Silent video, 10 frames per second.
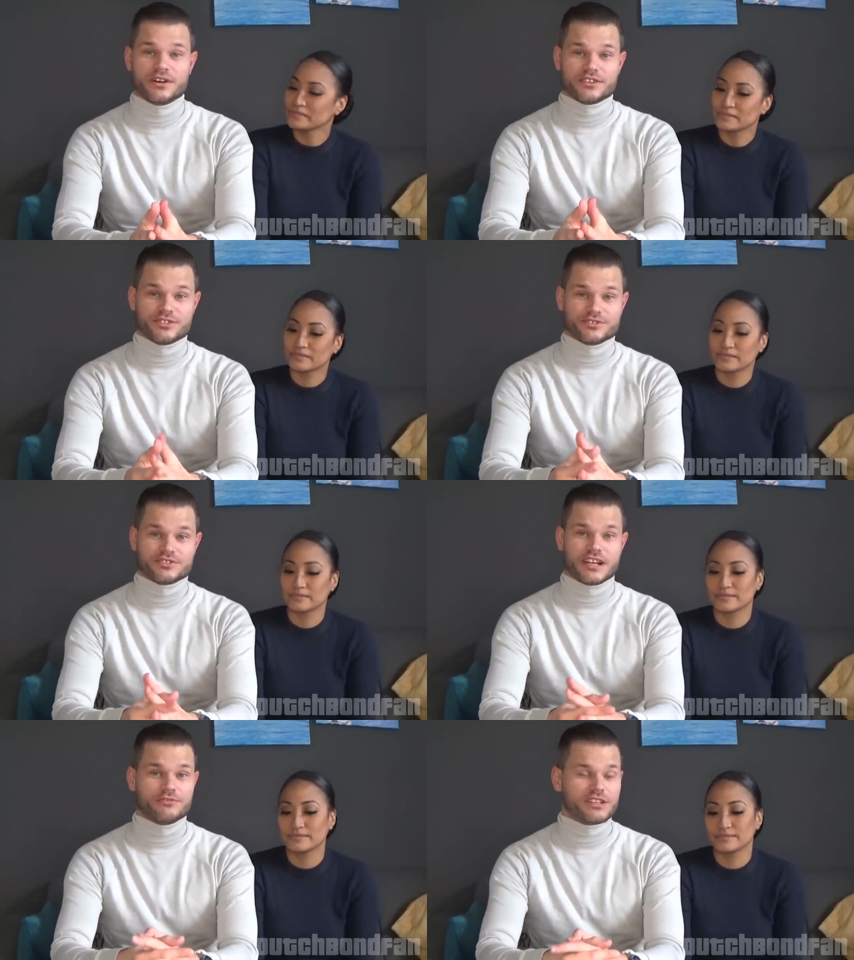Speaker 1: Bond
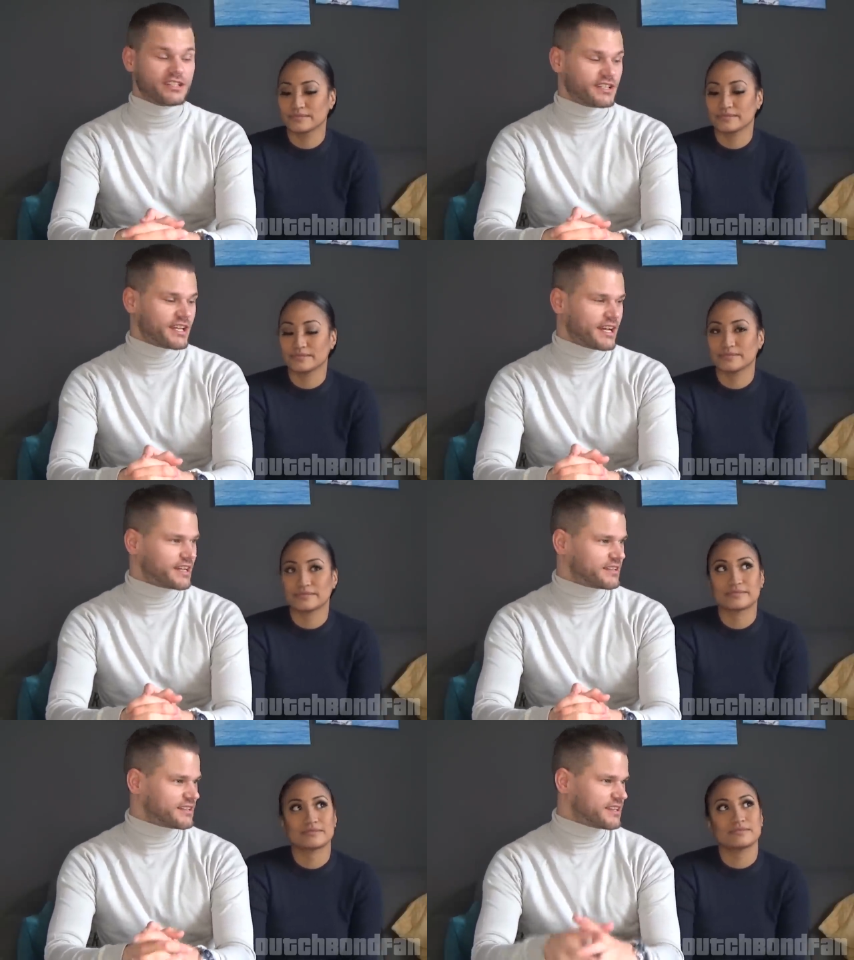girls. I really
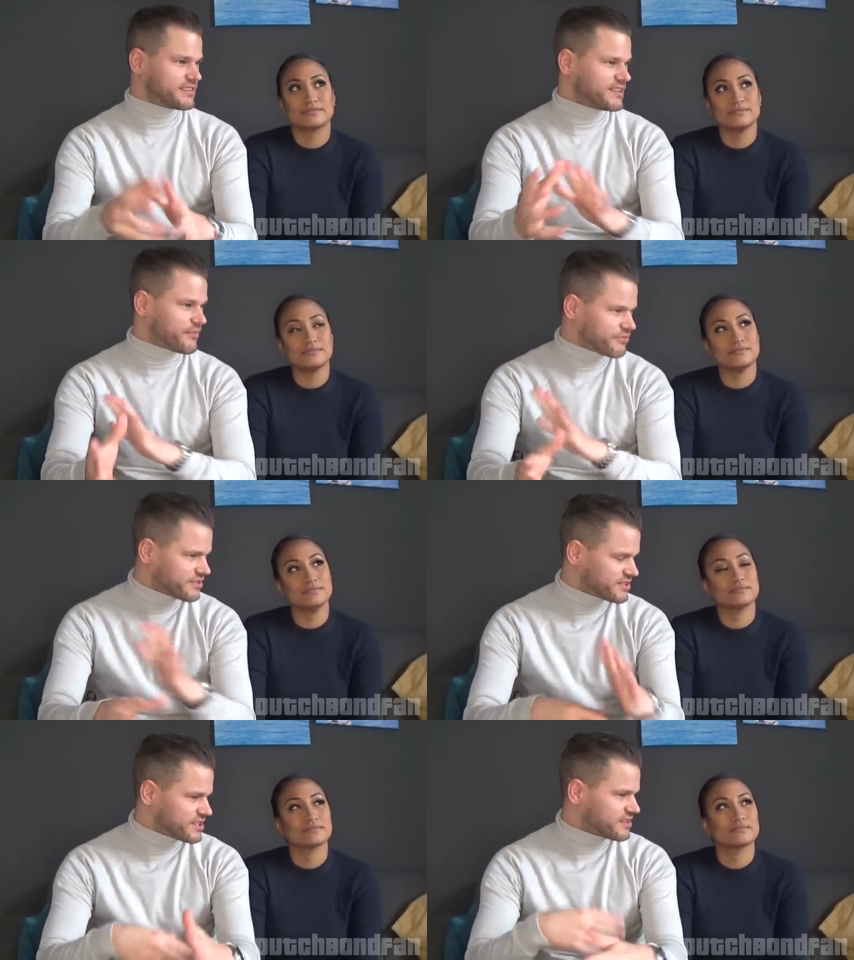like... She's
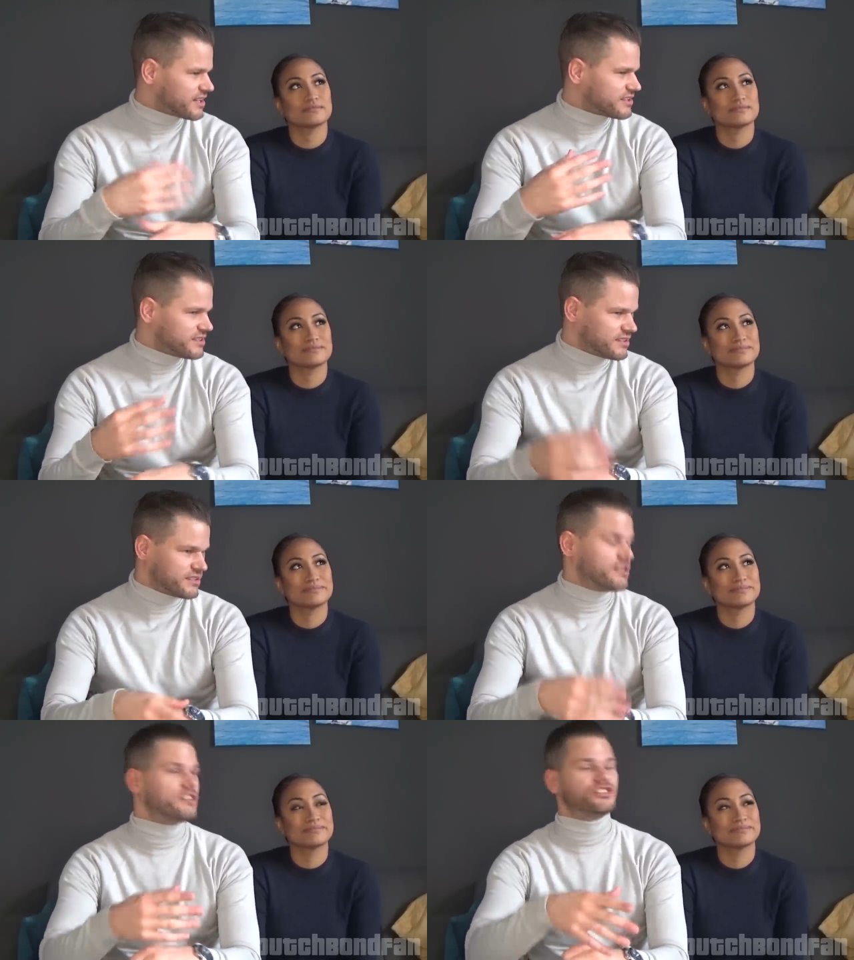different. She's not
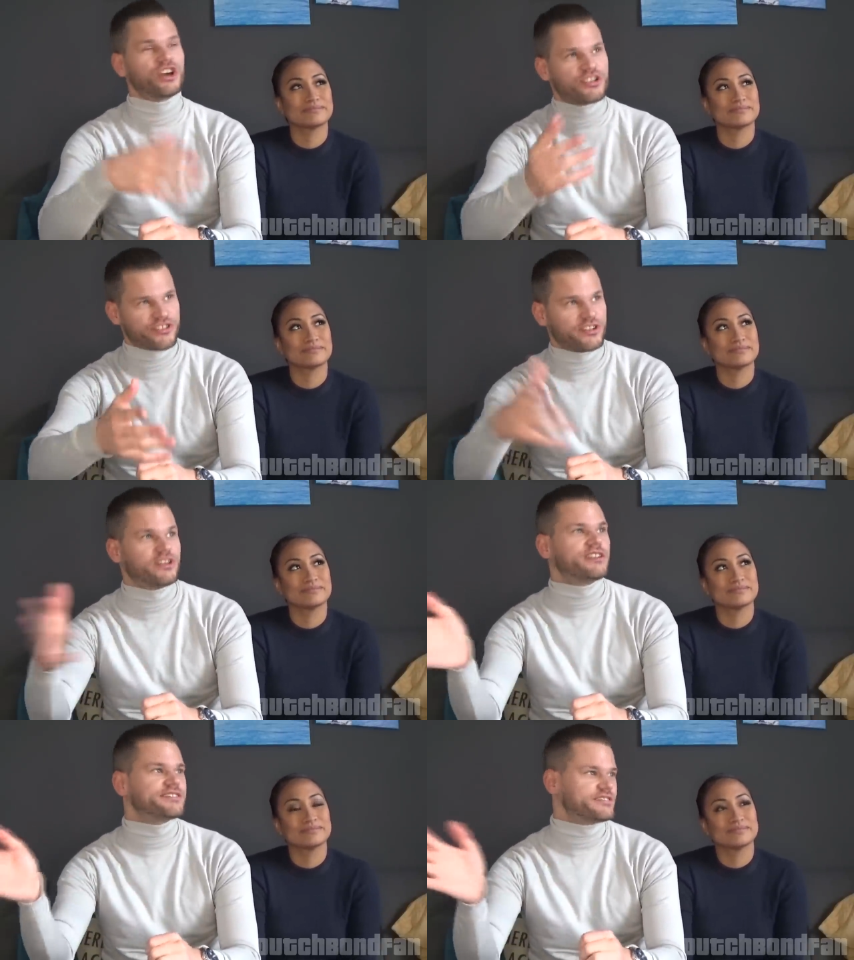just
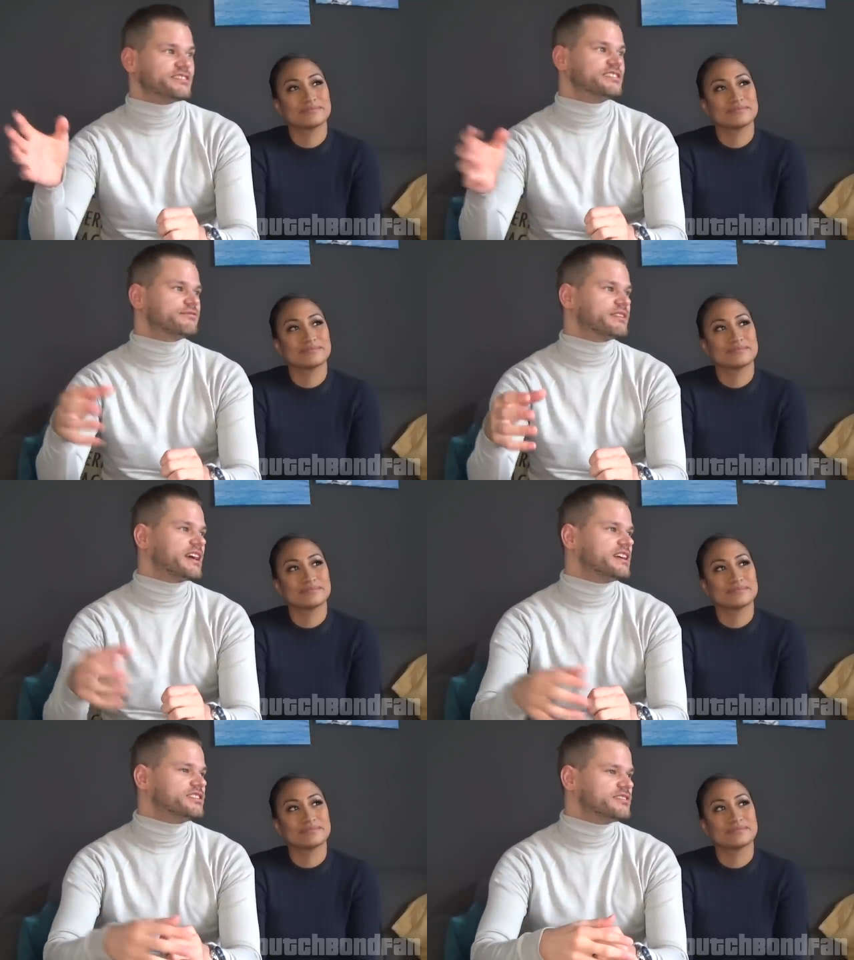another secret
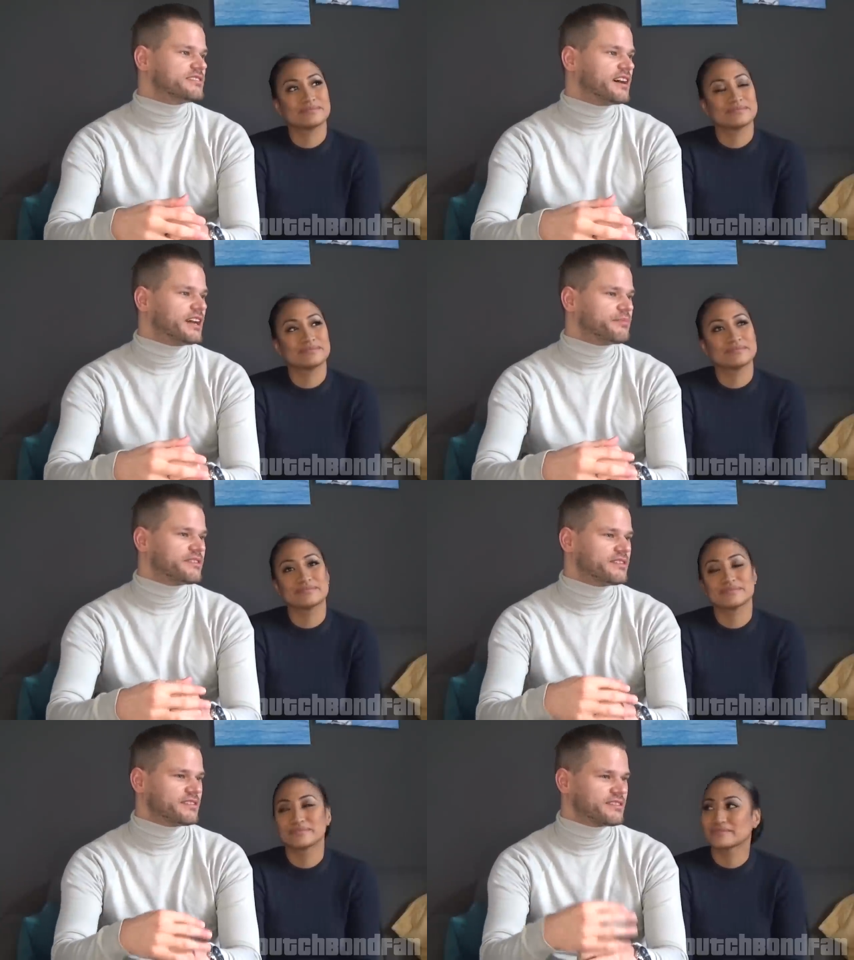agent type.
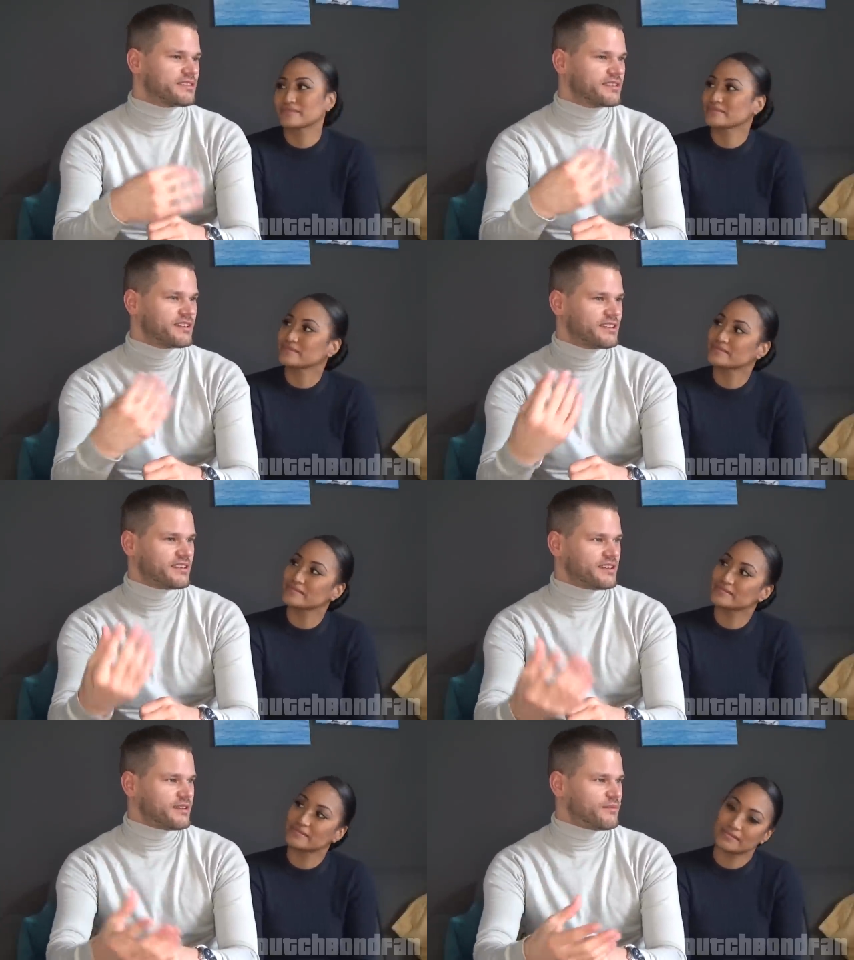She's
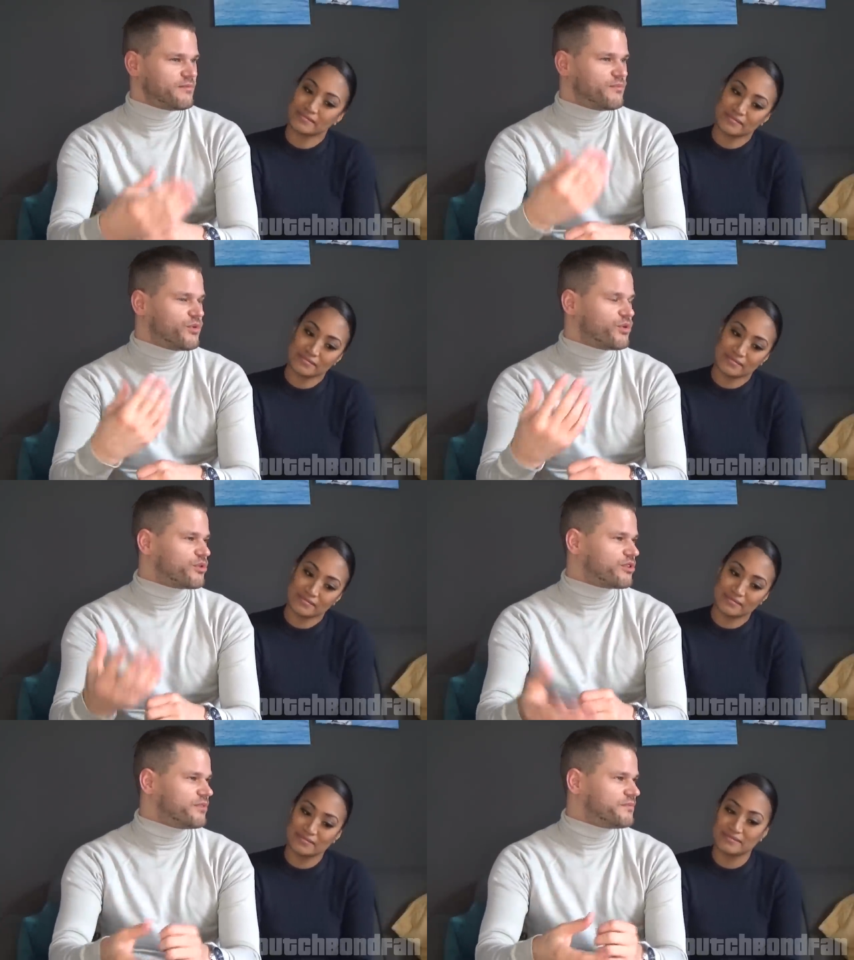
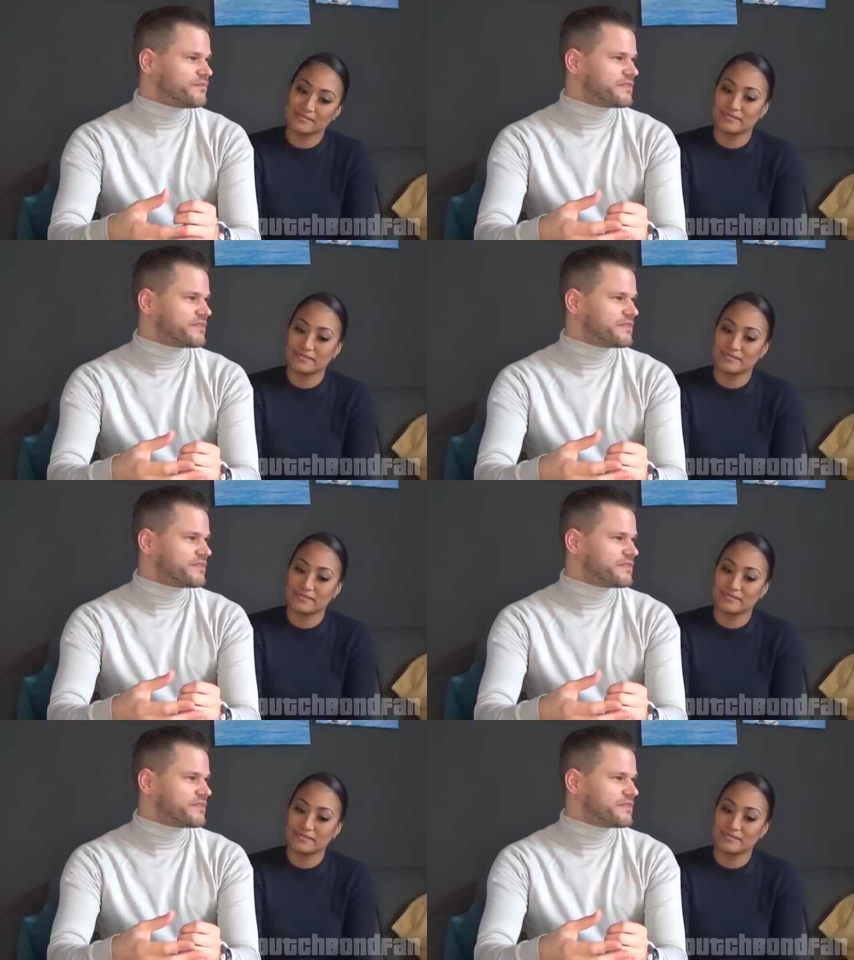more...